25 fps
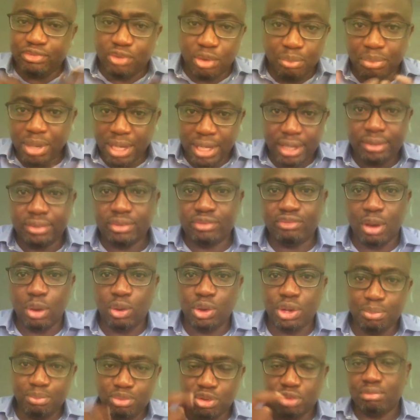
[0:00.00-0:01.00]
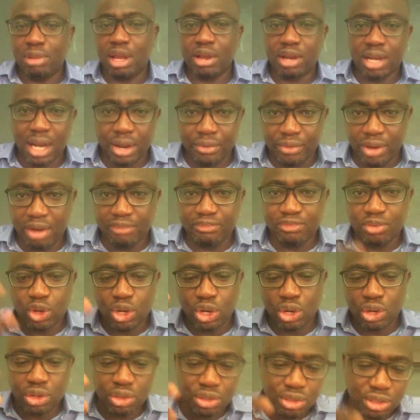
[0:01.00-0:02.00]
For me, if I want to put my career
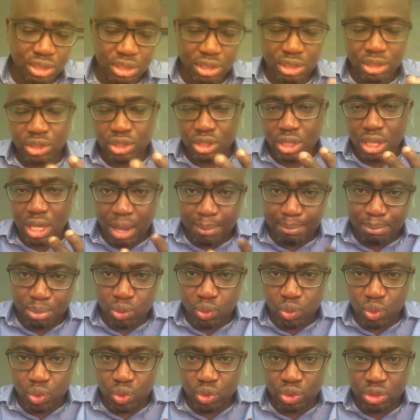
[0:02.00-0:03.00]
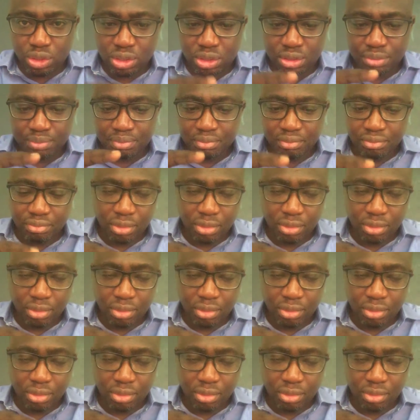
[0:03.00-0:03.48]
focus, I put